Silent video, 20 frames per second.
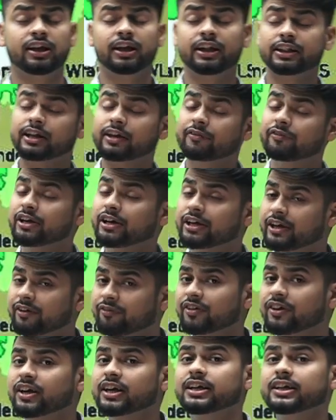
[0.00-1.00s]
They will
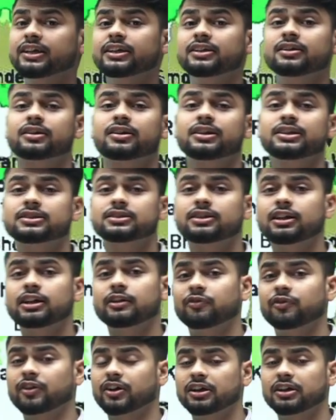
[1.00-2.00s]
definitely increase the
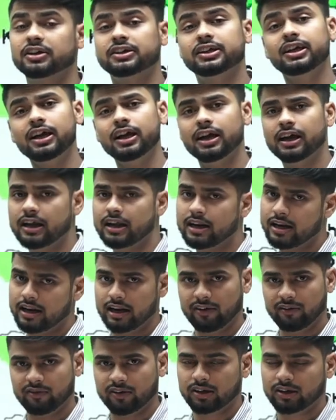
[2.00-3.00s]
difficulty
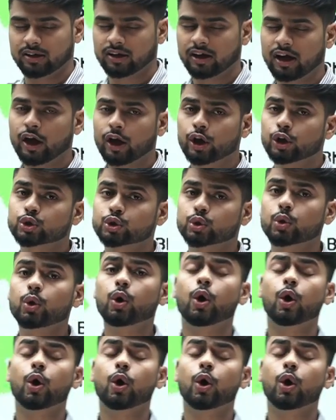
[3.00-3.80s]
level. So,